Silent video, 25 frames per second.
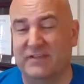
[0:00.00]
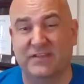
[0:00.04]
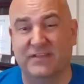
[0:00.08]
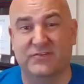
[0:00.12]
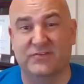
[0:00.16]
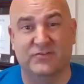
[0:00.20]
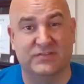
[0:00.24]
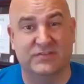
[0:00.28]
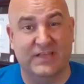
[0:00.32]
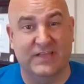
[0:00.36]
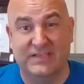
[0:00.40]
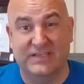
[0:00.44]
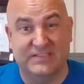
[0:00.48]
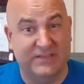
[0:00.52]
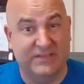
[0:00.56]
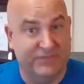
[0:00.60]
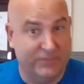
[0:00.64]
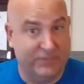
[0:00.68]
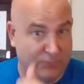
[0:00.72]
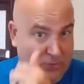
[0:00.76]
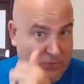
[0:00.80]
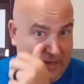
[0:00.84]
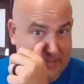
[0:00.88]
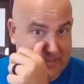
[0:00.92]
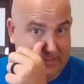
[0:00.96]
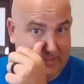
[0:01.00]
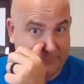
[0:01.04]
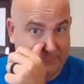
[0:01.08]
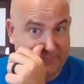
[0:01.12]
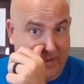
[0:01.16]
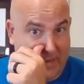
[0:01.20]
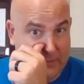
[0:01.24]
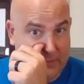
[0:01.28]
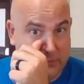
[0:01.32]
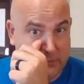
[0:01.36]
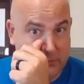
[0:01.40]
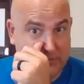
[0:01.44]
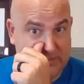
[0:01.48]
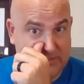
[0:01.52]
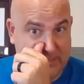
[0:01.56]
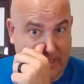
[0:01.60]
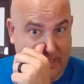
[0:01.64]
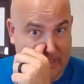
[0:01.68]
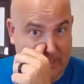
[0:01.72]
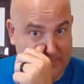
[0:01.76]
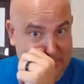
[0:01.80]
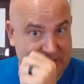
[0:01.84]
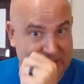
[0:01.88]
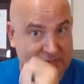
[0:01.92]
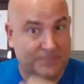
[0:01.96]
and there's Thanksgiving break and final
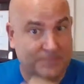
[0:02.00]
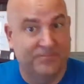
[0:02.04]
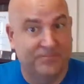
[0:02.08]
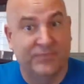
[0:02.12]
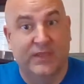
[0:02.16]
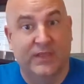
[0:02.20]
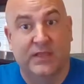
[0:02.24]
exams.